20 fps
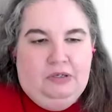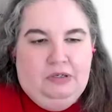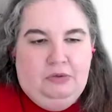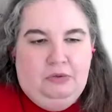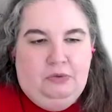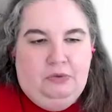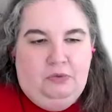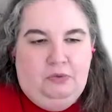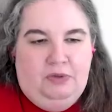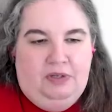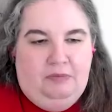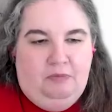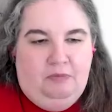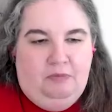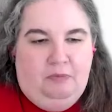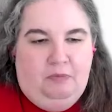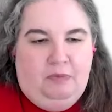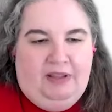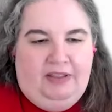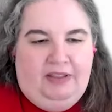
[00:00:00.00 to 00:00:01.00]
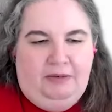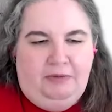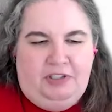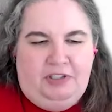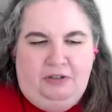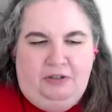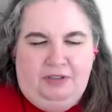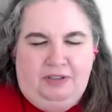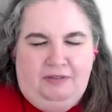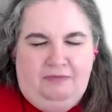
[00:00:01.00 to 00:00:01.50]
who it, I think it was
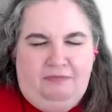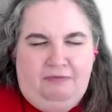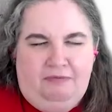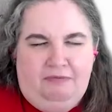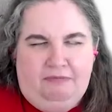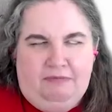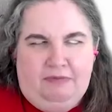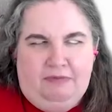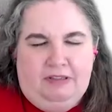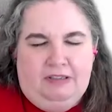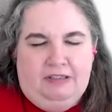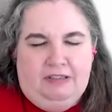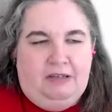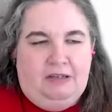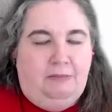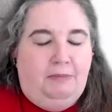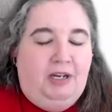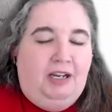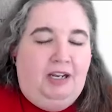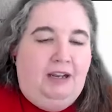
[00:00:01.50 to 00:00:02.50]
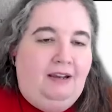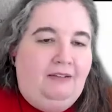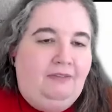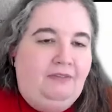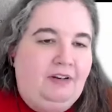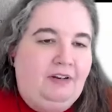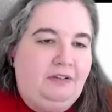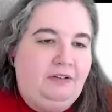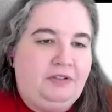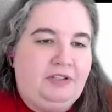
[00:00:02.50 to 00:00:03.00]
Joseph, somebody I
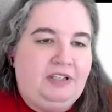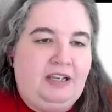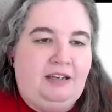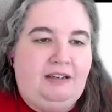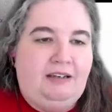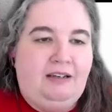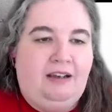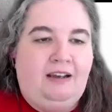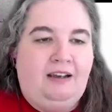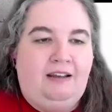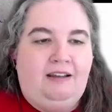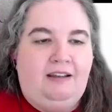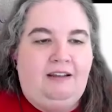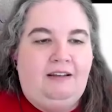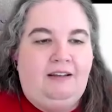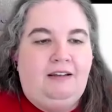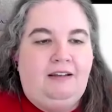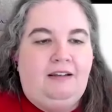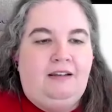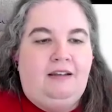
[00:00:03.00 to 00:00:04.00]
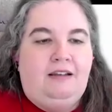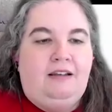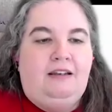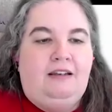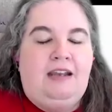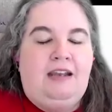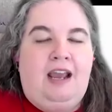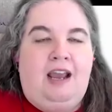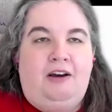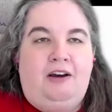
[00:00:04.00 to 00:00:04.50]
forget who said, uh,
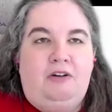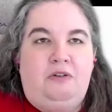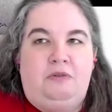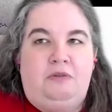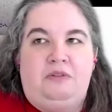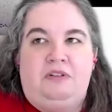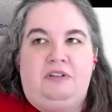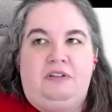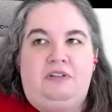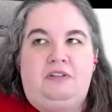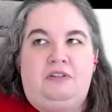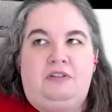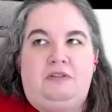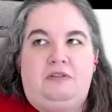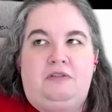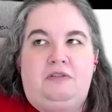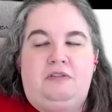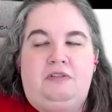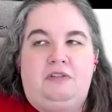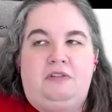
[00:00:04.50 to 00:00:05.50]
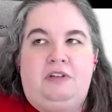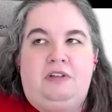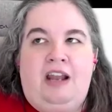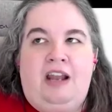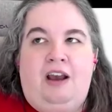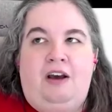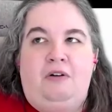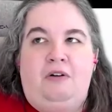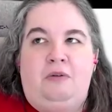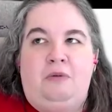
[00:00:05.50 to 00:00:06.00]
now,
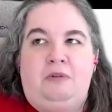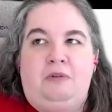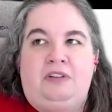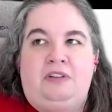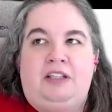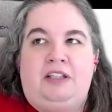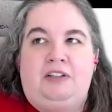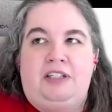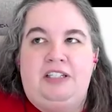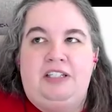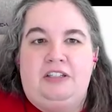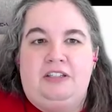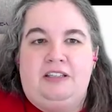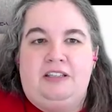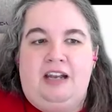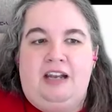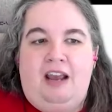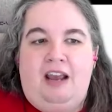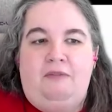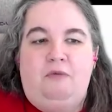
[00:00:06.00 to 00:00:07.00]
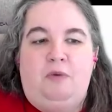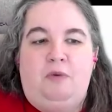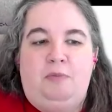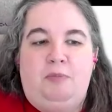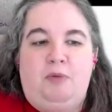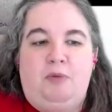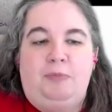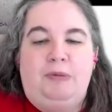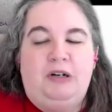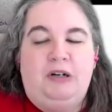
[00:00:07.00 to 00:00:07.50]
now Lily's just going to have one
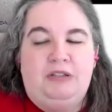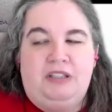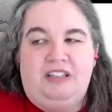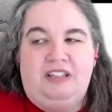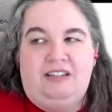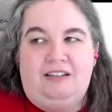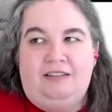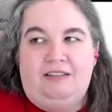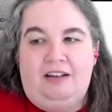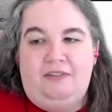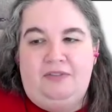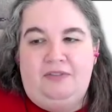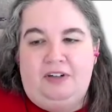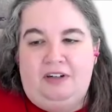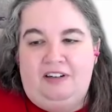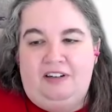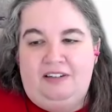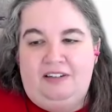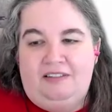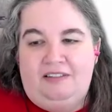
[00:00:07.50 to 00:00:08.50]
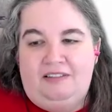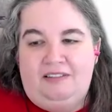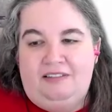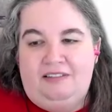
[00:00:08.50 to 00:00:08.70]
more person to love her.